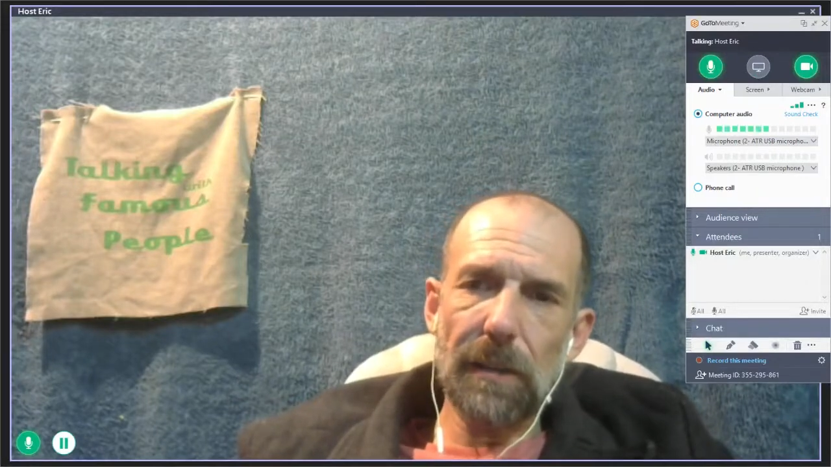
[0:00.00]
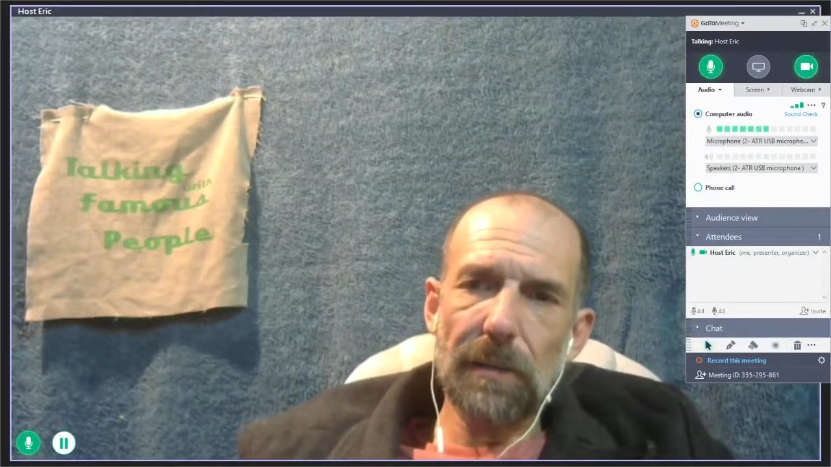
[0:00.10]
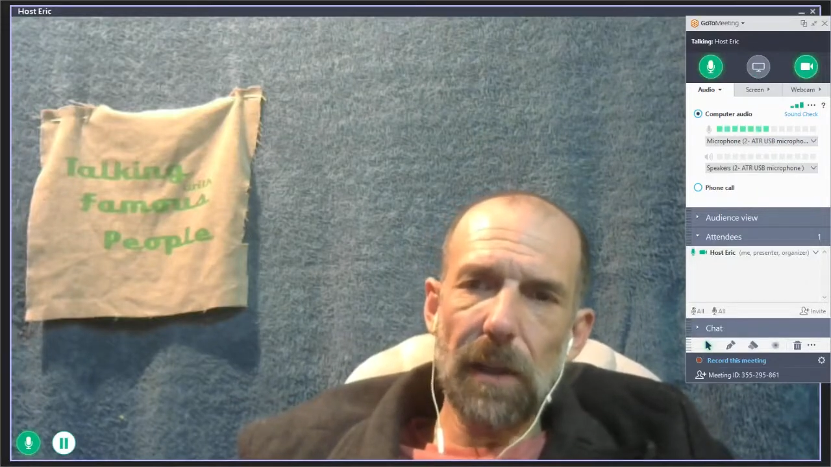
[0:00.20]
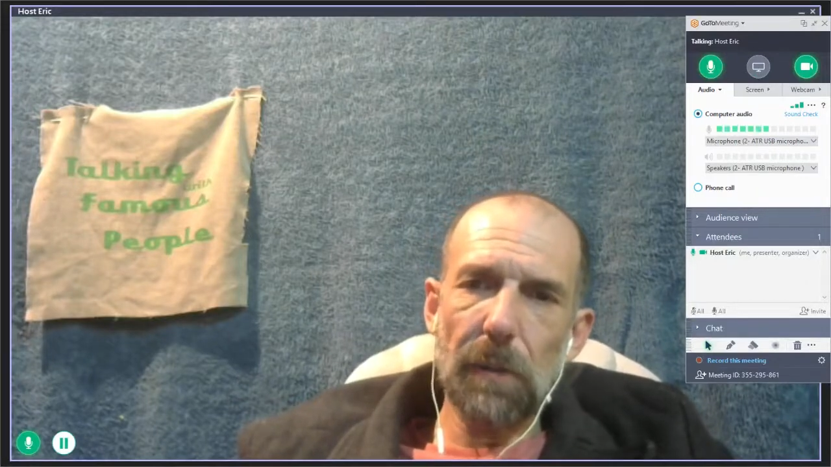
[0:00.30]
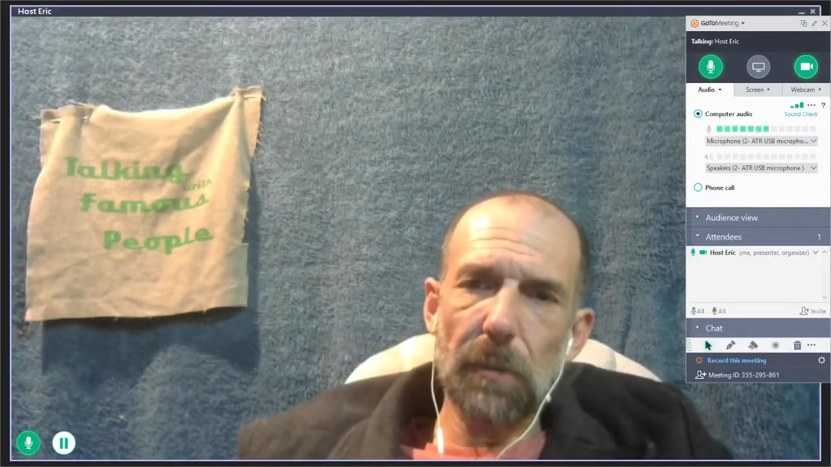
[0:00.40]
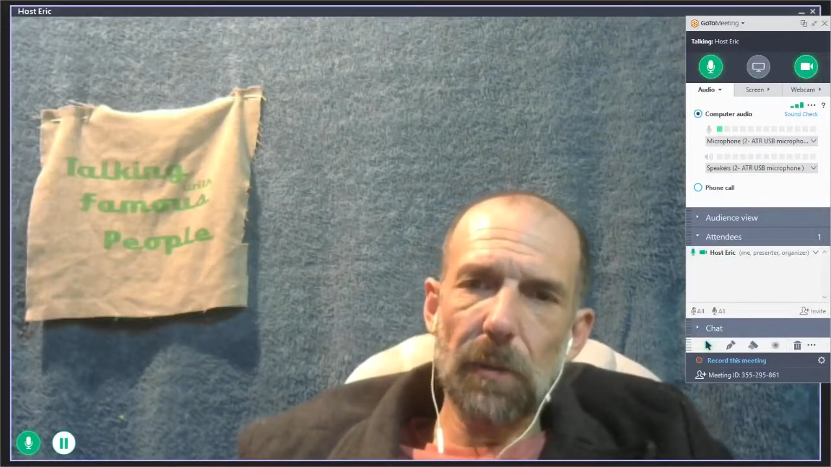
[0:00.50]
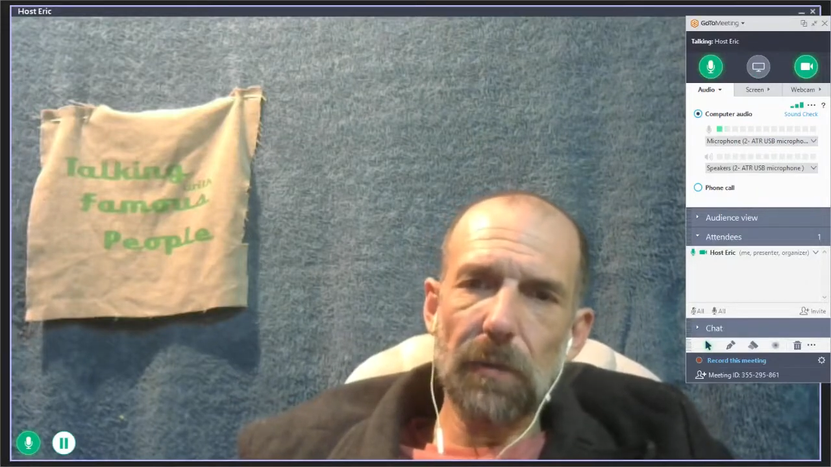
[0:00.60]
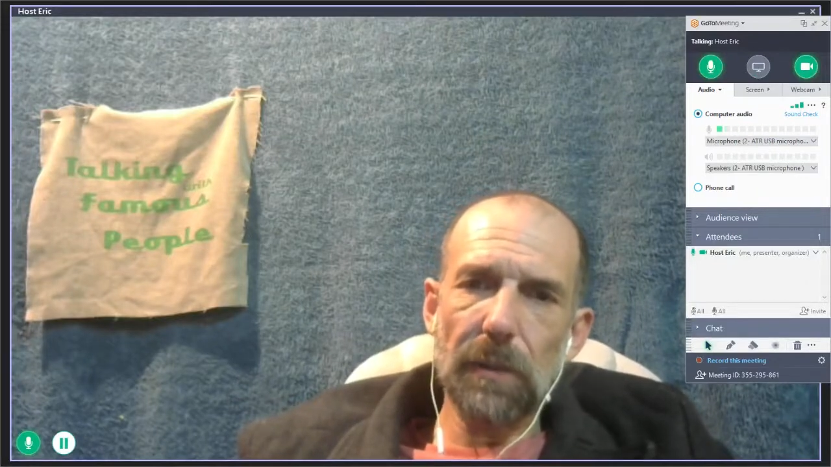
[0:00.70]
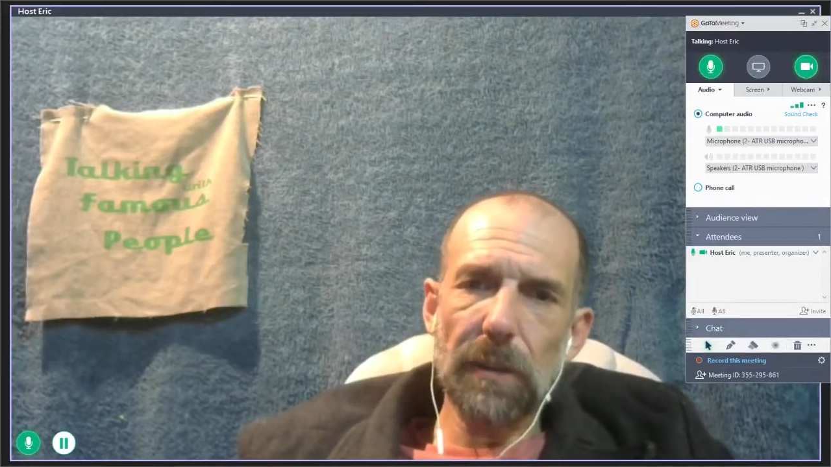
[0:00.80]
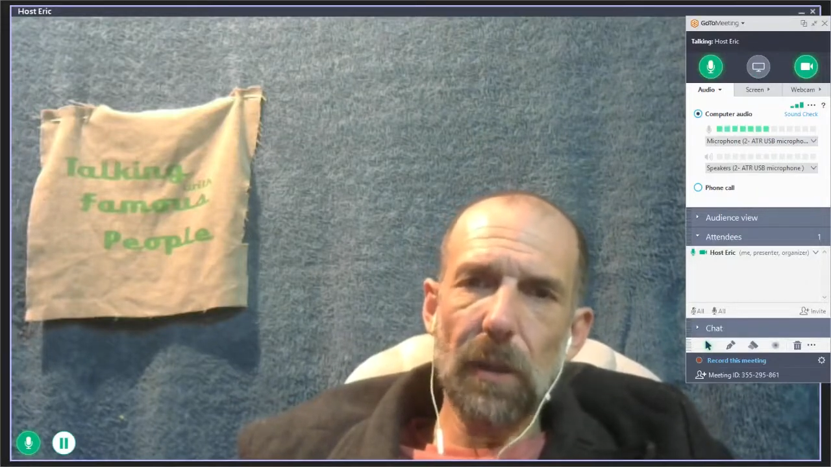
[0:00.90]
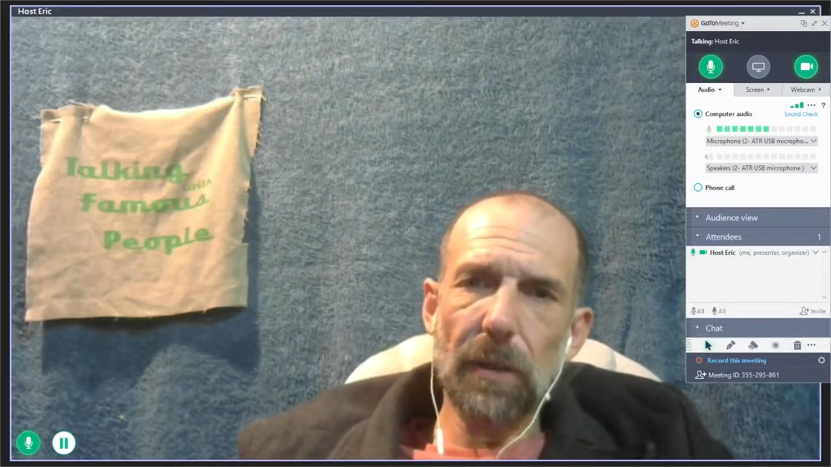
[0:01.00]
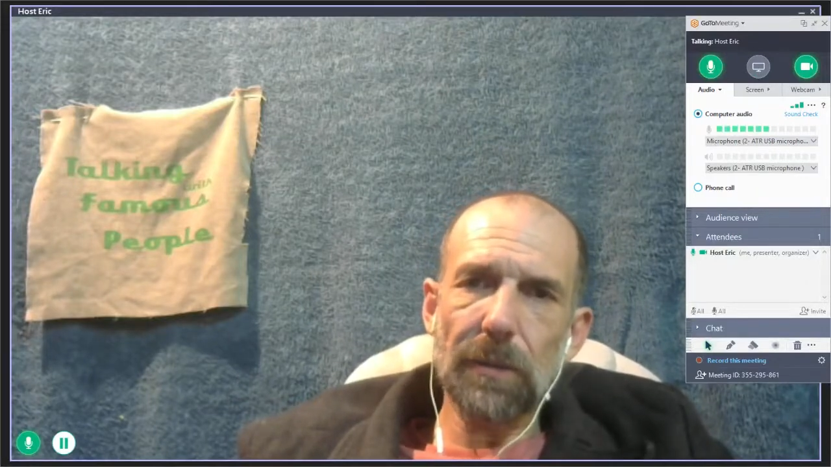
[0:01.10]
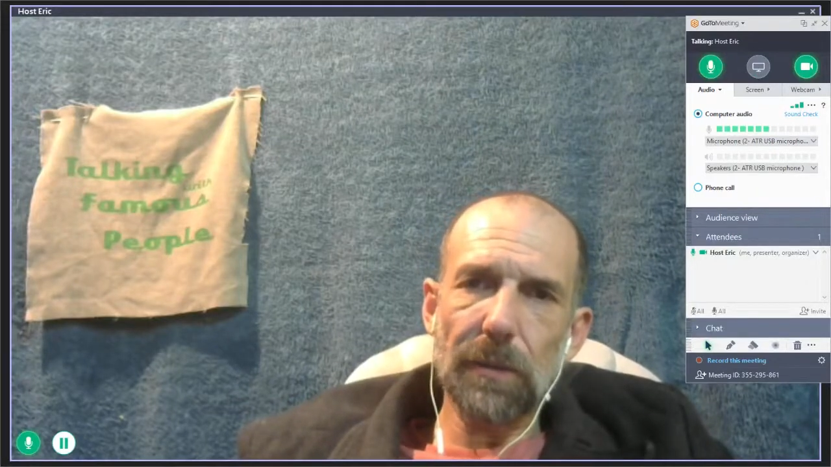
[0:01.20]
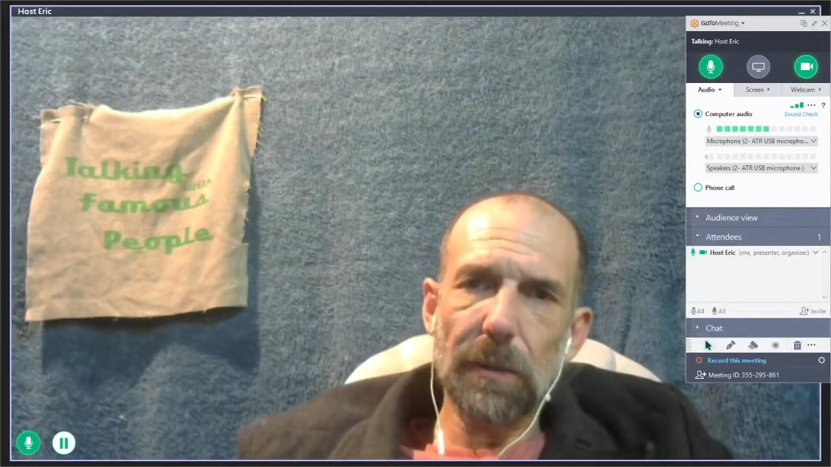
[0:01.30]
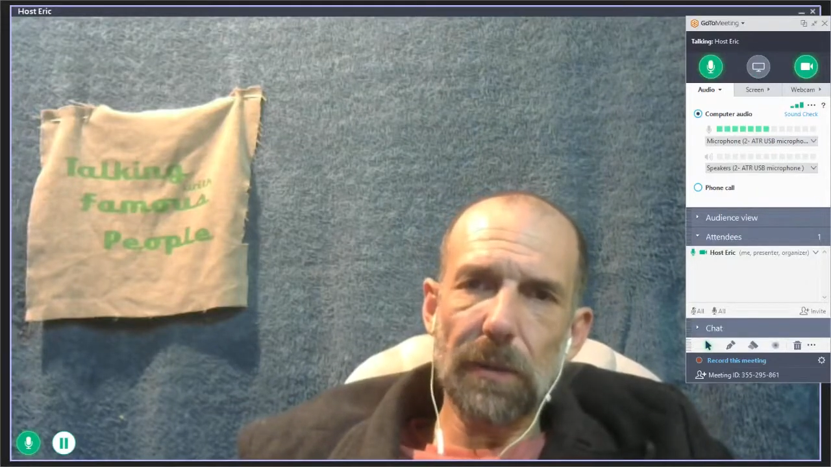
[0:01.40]
example of real
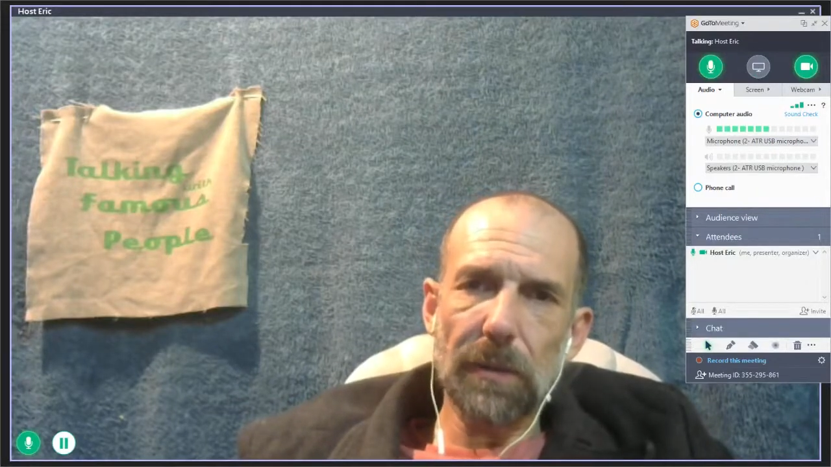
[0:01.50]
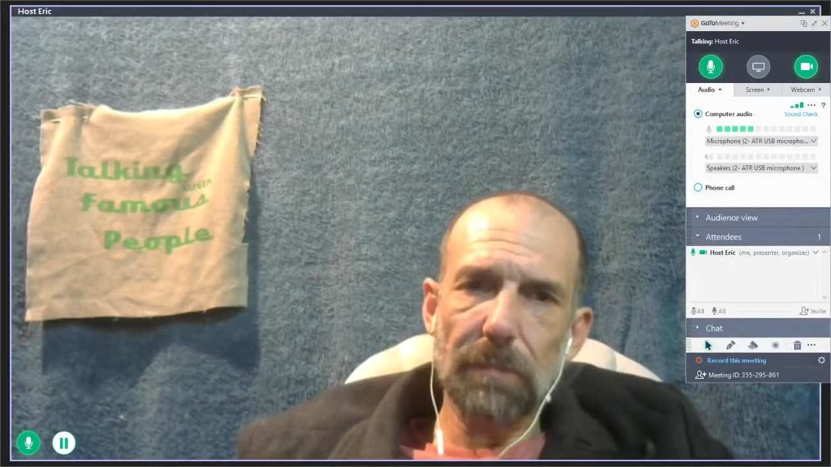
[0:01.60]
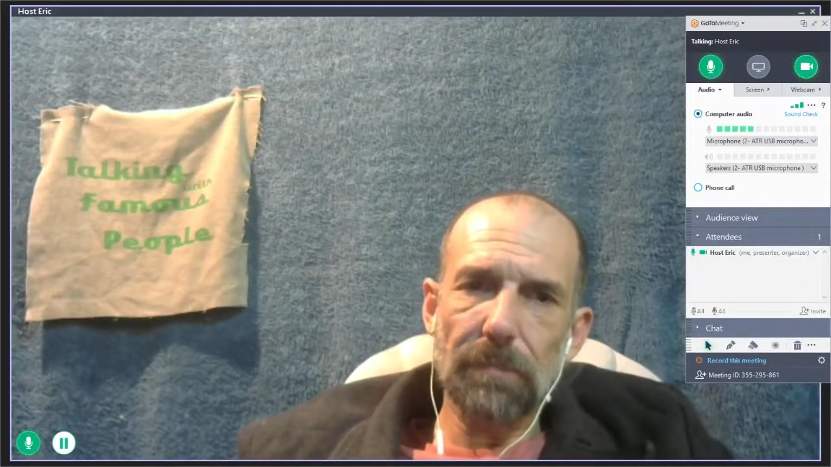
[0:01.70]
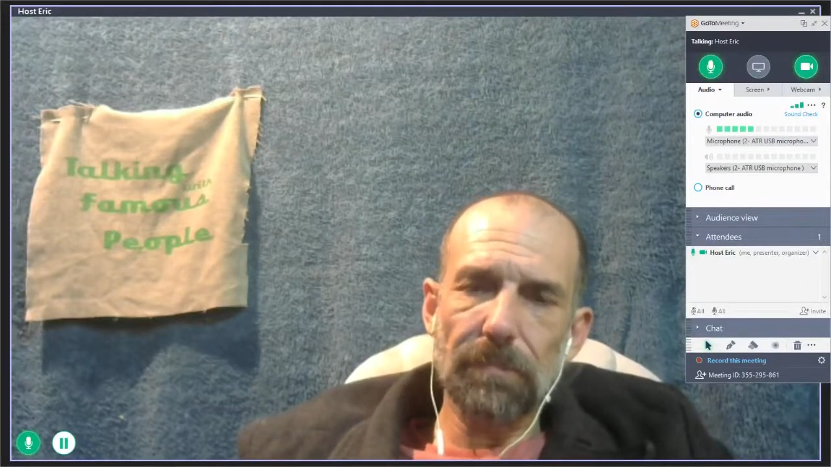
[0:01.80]
altruism.